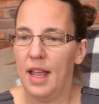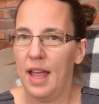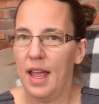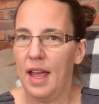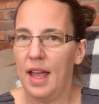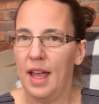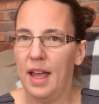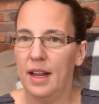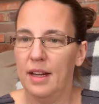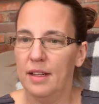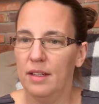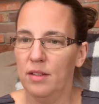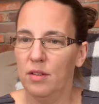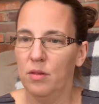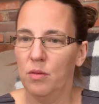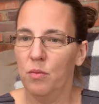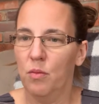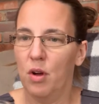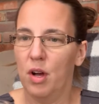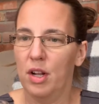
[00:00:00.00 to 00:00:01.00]
add
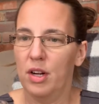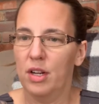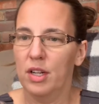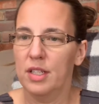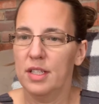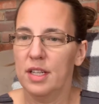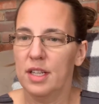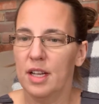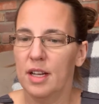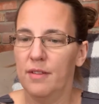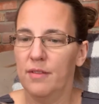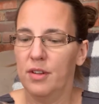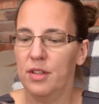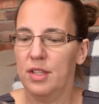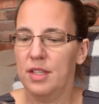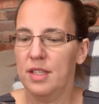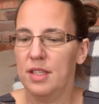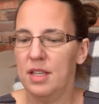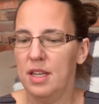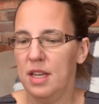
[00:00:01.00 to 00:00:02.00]
water to cover
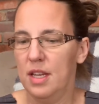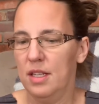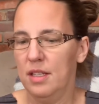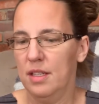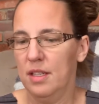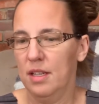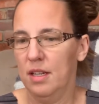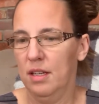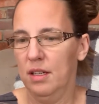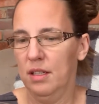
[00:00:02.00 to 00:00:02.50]
the seeds.